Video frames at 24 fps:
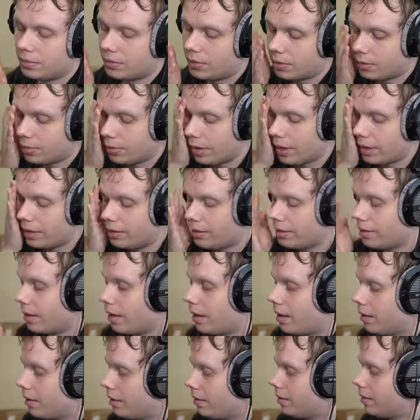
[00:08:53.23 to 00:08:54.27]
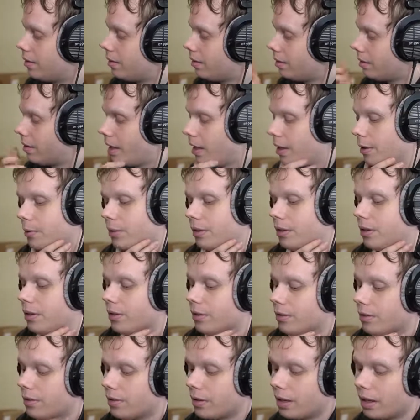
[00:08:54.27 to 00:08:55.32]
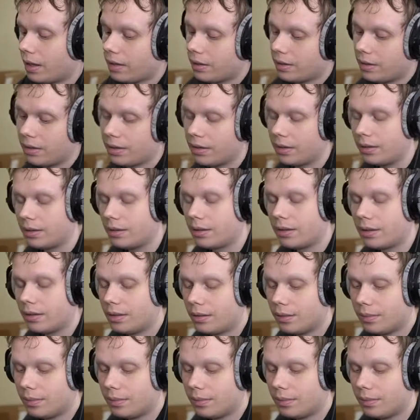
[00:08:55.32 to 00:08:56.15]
the red silence in the K100. I think